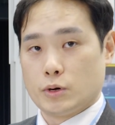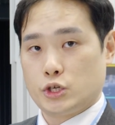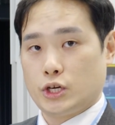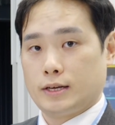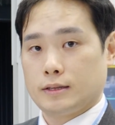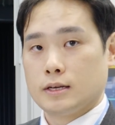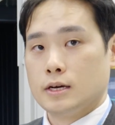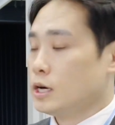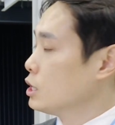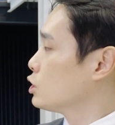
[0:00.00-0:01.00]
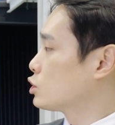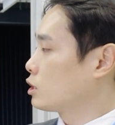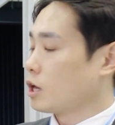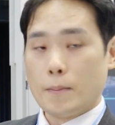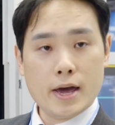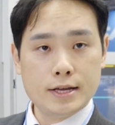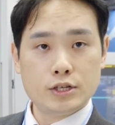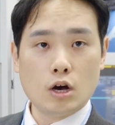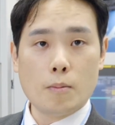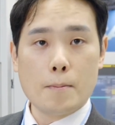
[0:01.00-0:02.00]
machine. So the
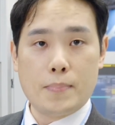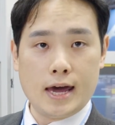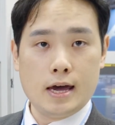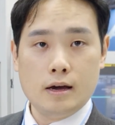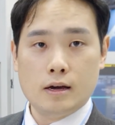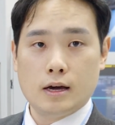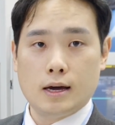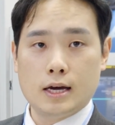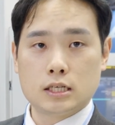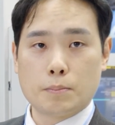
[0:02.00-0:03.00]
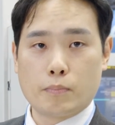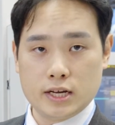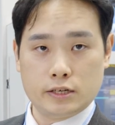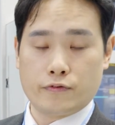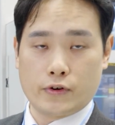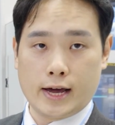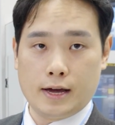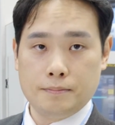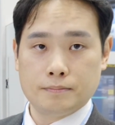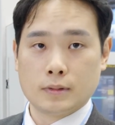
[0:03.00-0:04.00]
means of a B is a bridge
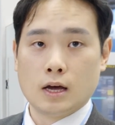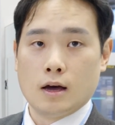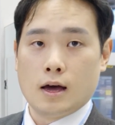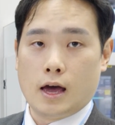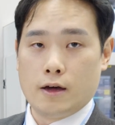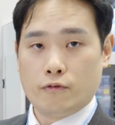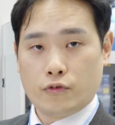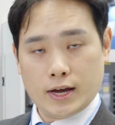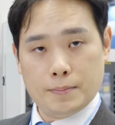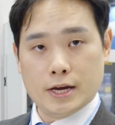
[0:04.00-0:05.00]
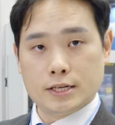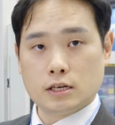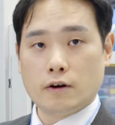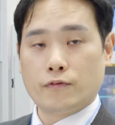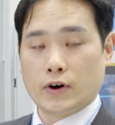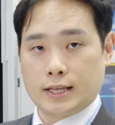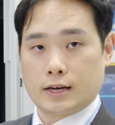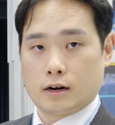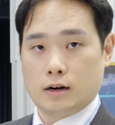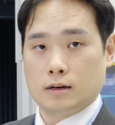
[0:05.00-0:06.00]
frame, and V means a
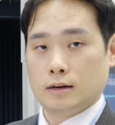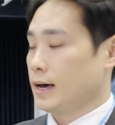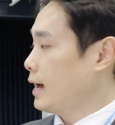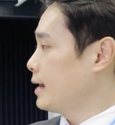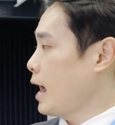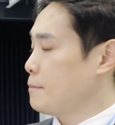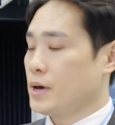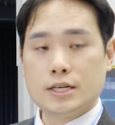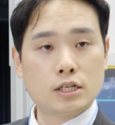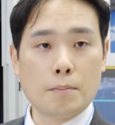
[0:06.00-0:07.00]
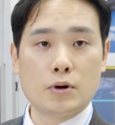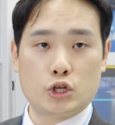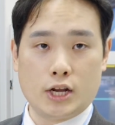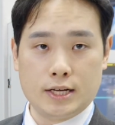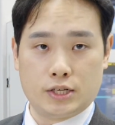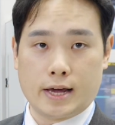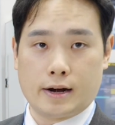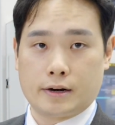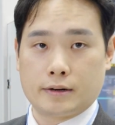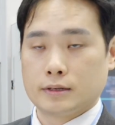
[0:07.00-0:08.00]
vertical, and M means a machining
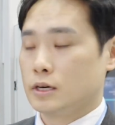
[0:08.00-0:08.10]
center.